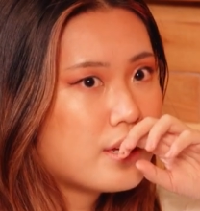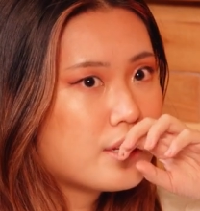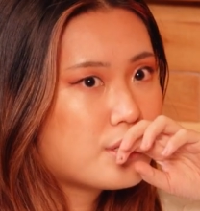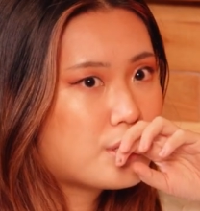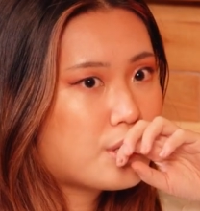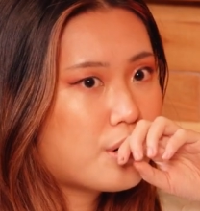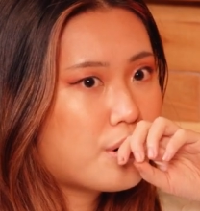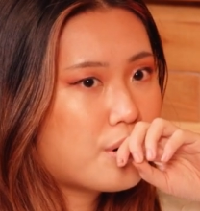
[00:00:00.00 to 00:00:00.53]

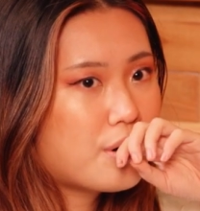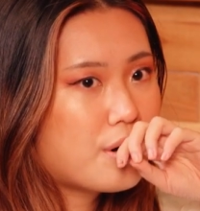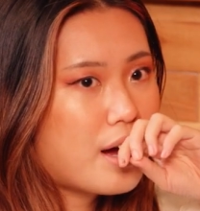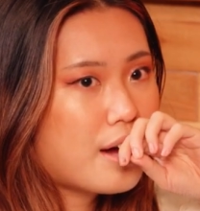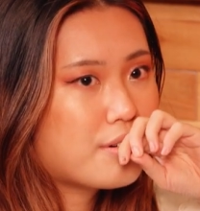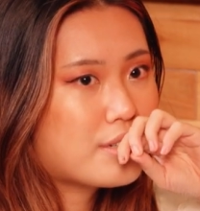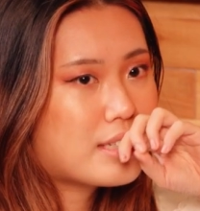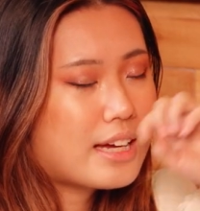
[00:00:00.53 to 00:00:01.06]
So
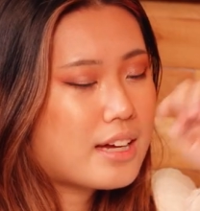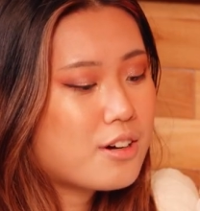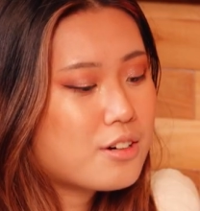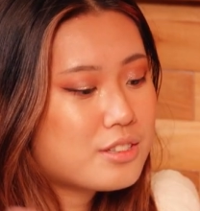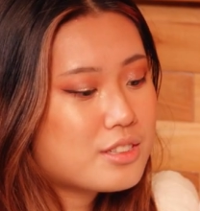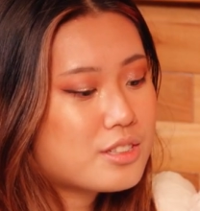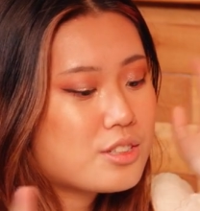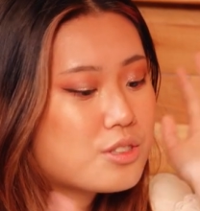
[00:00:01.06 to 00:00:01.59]
I was like, oh,
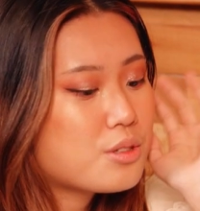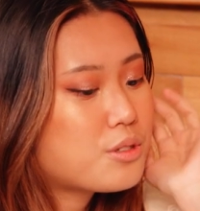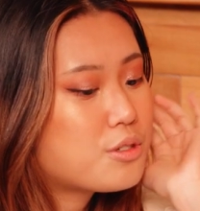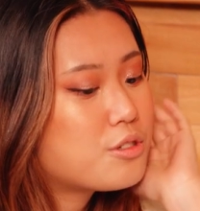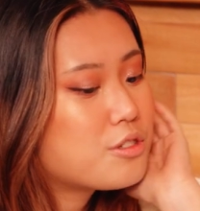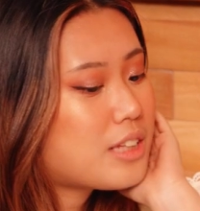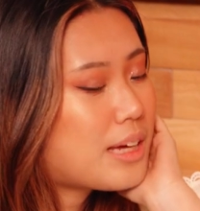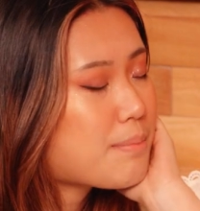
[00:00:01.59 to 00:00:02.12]
this is so
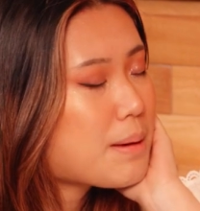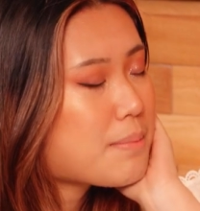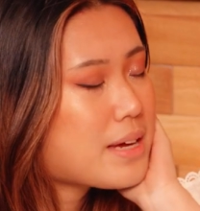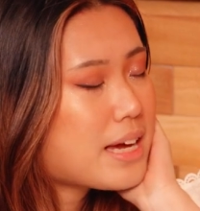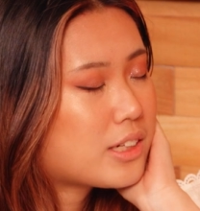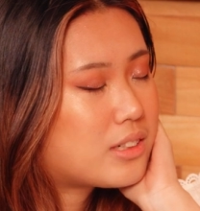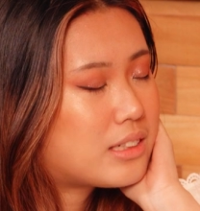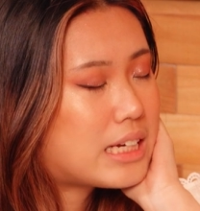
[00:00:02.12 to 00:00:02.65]
cool. Like maybe
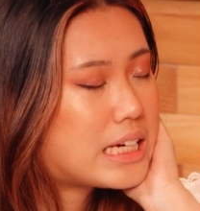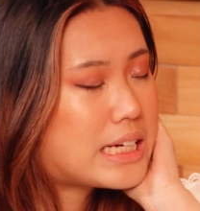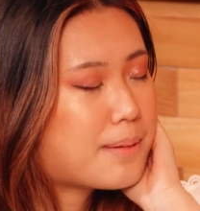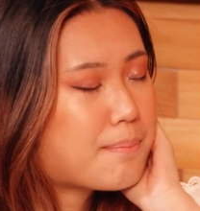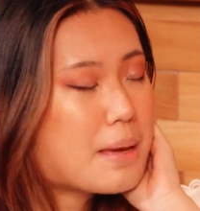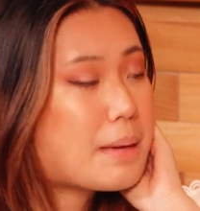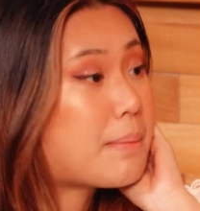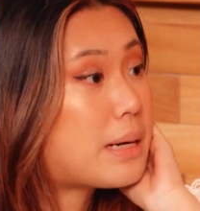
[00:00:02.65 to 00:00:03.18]
I could like
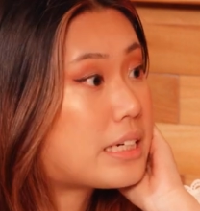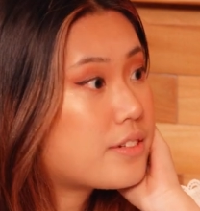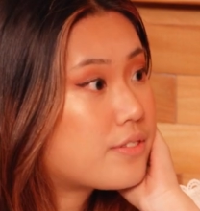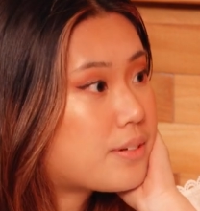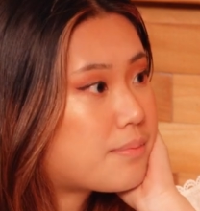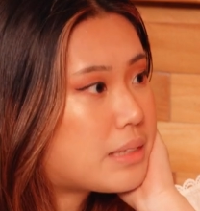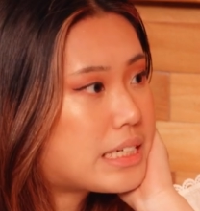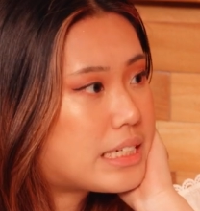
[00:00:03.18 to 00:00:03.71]
make money
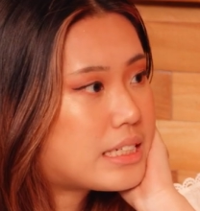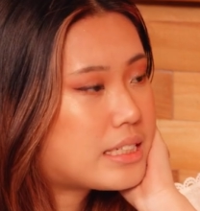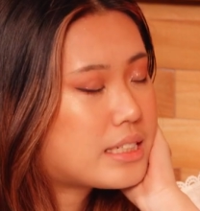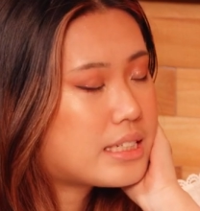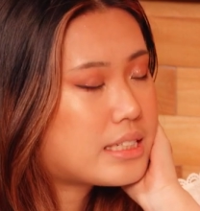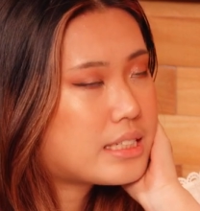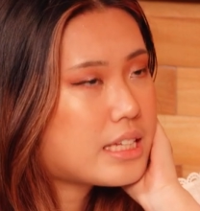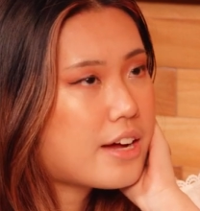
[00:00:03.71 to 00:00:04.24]
from this
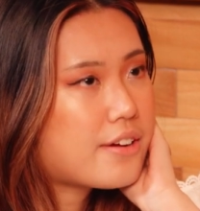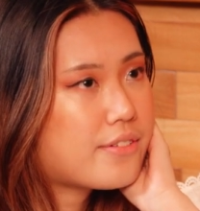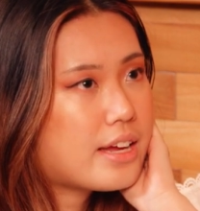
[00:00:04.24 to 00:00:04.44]
and stuff.